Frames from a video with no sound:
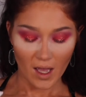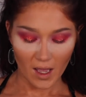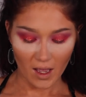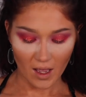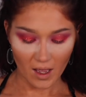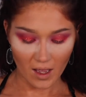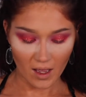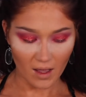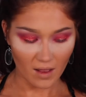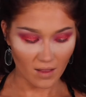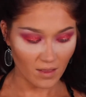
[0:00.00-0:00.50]

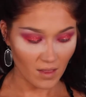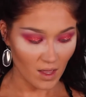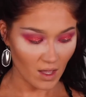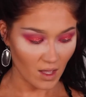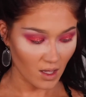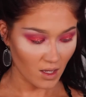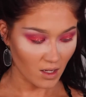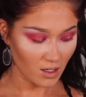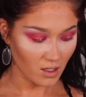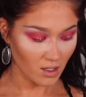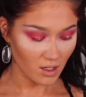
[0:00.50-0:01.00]
And
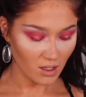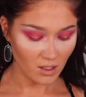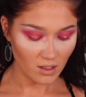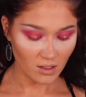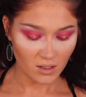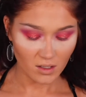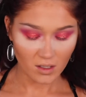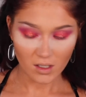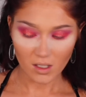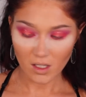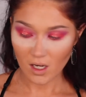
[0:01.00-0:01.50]
then
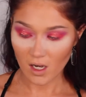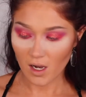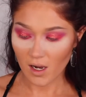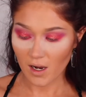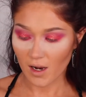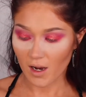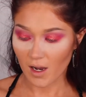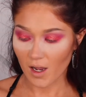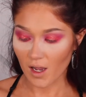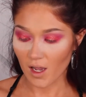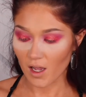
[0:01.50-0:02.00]

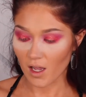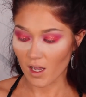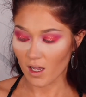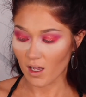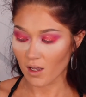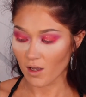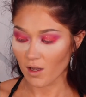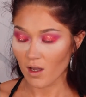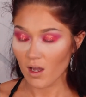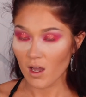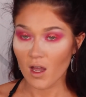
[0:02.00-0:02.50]

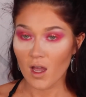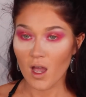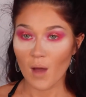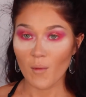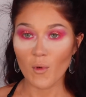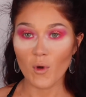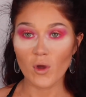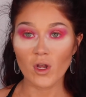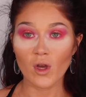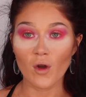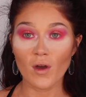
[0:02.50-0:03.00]
I'm
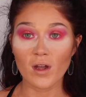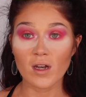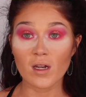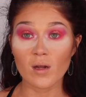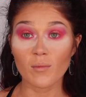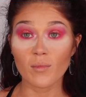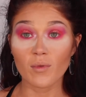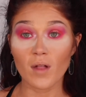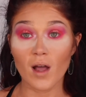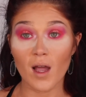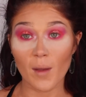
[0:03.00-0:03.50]
going to go ahead and
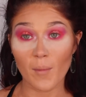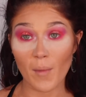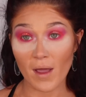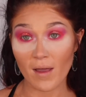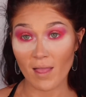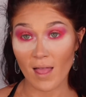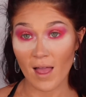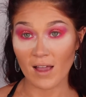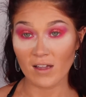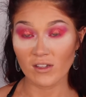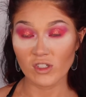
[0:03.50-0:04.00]
apply my
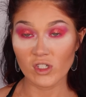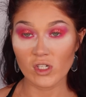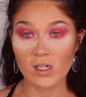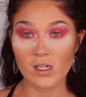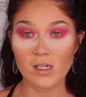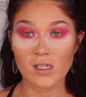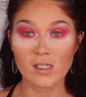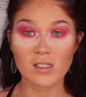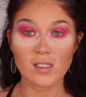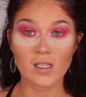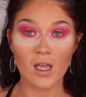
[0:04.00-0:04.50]

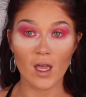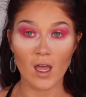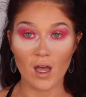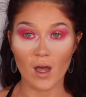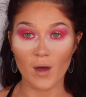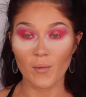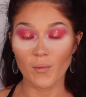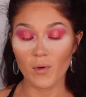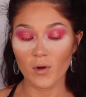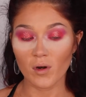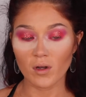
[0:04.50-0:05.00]
lashes
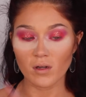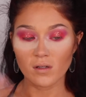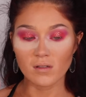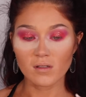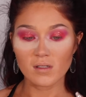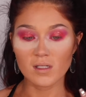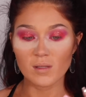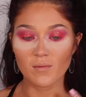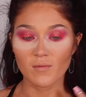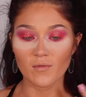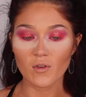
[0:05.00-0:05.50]
and put on
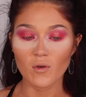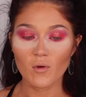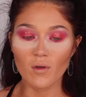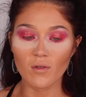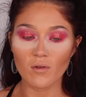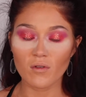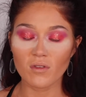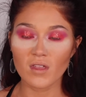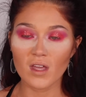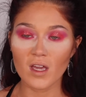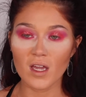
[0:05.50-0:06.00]
some few
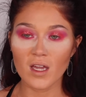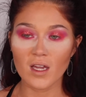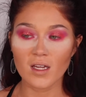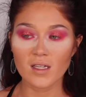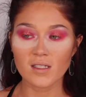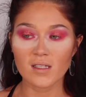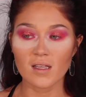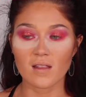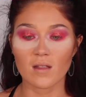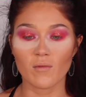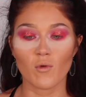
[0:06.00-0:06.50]
other
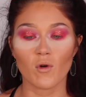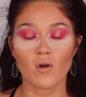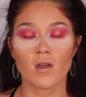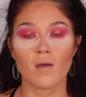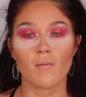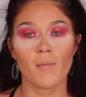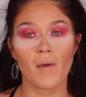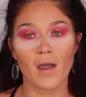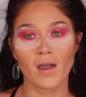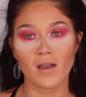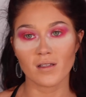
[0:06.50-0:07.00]
things, and then we'll
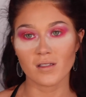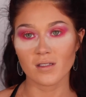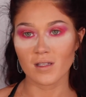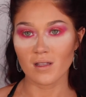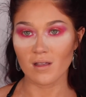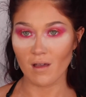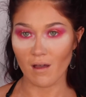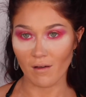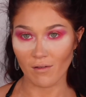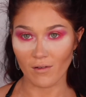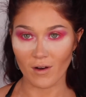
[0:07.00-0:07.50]
get back into
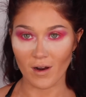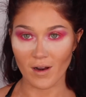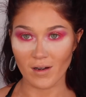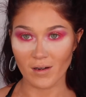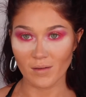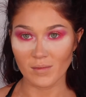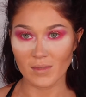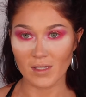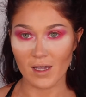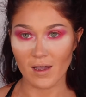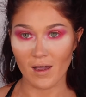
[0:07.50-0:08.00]
the other
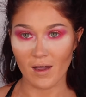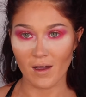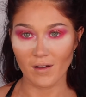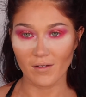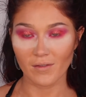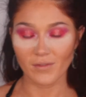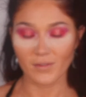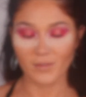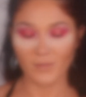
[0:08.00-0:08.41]
items I have.